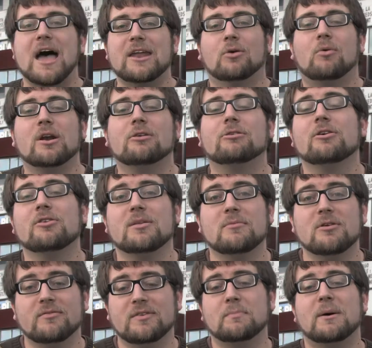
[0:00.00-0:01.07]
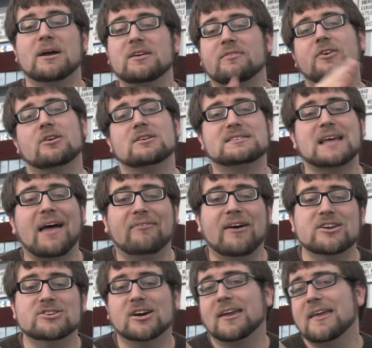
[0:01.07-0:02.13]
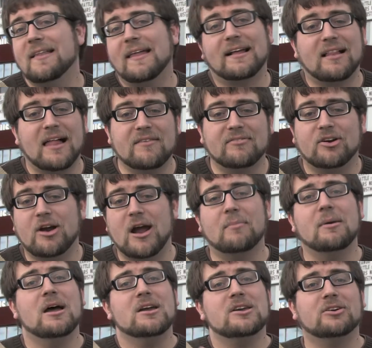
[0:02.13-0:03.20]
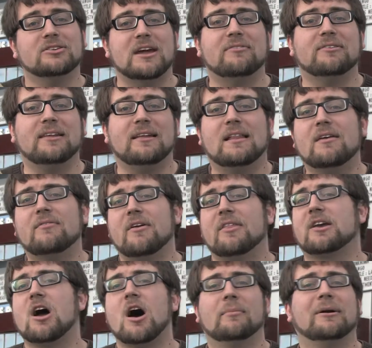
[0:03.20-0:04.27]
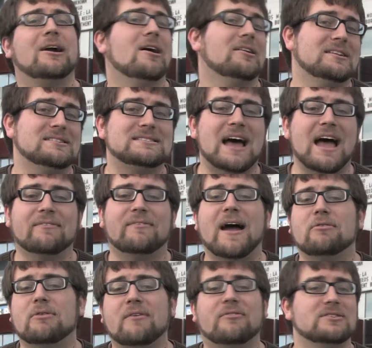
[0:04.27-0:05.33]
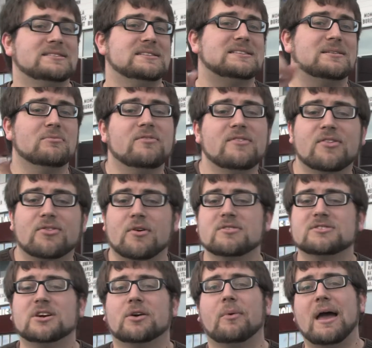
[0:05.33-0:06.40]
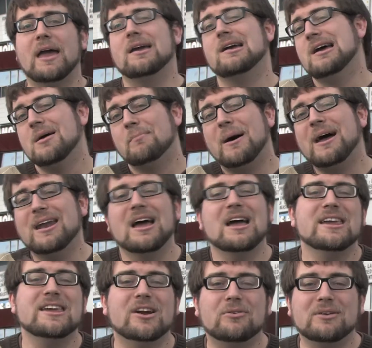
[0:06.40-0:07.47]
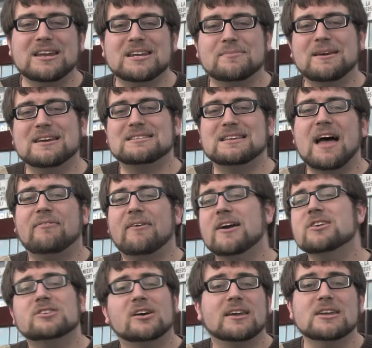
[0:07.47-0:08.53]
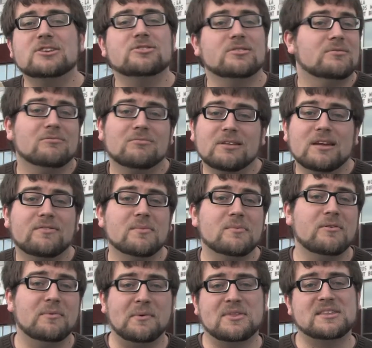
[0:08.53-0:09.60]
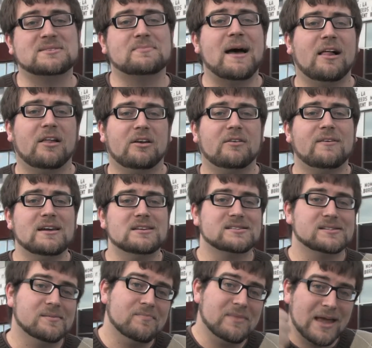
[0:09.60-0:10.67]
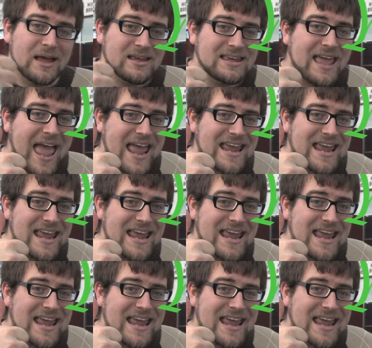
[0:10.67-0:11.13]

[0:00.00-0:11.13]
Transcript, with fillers: don't want to ruin the movie, but if you're a sci-fi junkie like Clive and Graham, you'll definitely love all the Comic-Con and sci-fi references the movie throws your way. But you don't need to be a sci-fi junkie to leave the movie with a smile on your face. Yay!